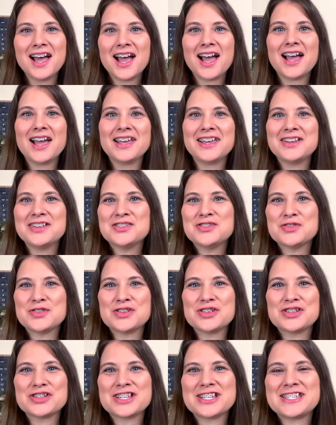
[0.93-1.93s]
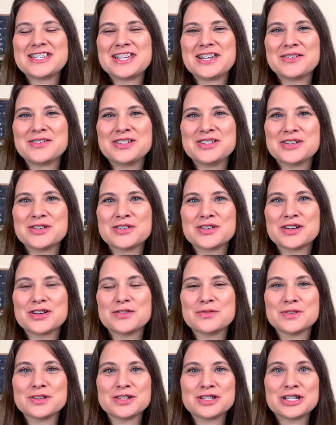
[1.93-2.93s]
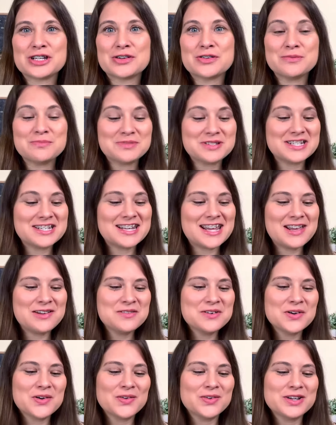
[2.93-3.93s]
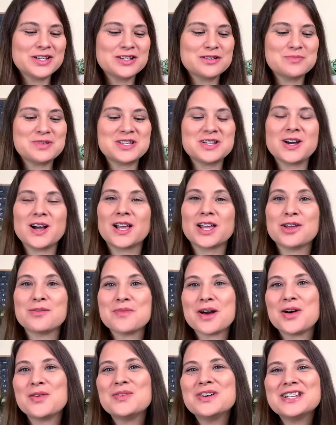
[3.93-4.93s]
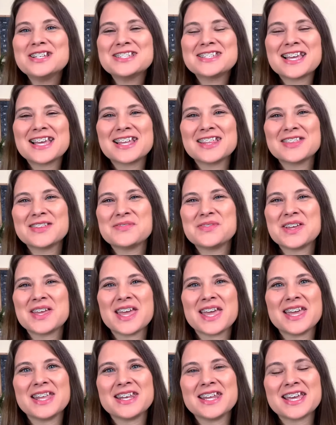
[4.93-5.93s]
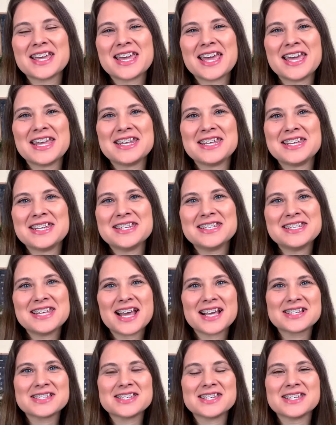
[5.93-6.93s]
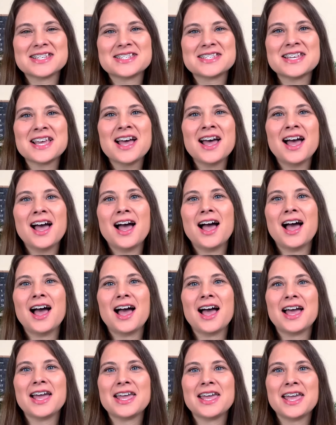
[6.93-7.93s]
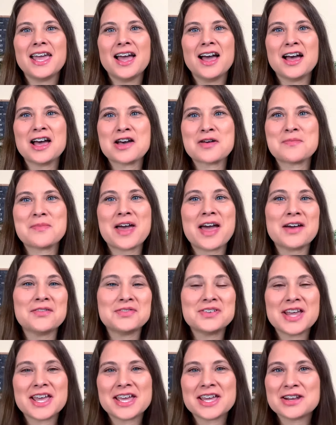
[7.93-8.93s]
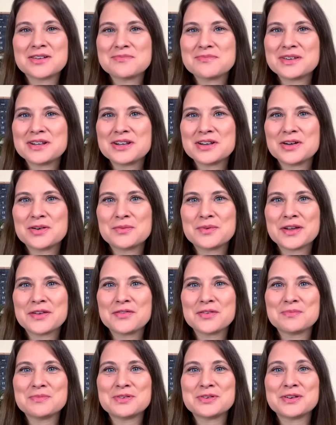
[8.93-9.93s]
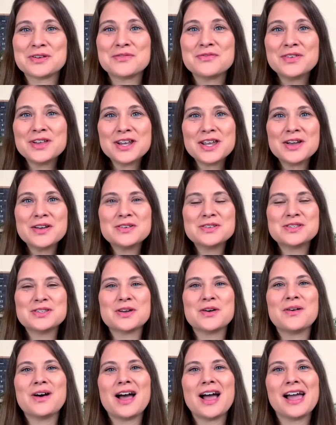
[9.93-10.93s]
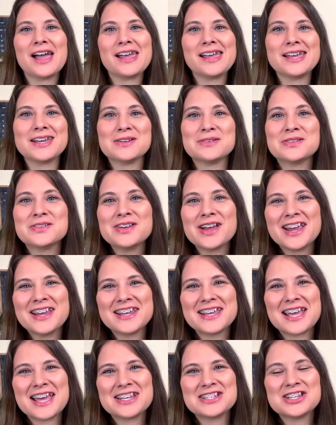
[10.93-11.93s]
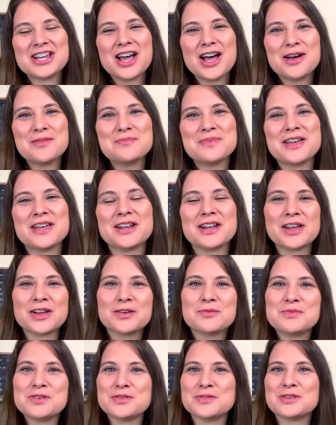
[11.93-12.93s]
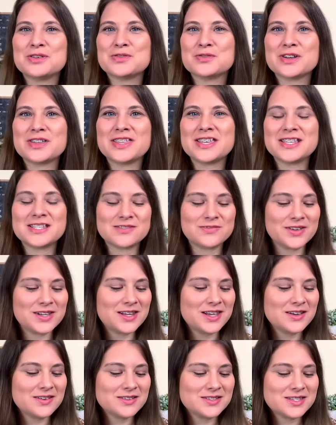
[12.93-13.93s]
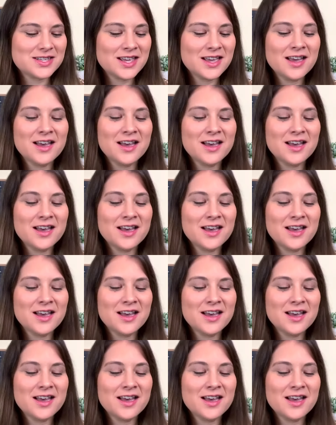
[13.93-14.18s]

Hi, Schilleci here with Joan Co Realty Group. Today we're going to be talking about what it's like living in Katy, Texas. I have taken a minute away from doing videos, so I am trying to catch up, and I hope you enjoyed these videos.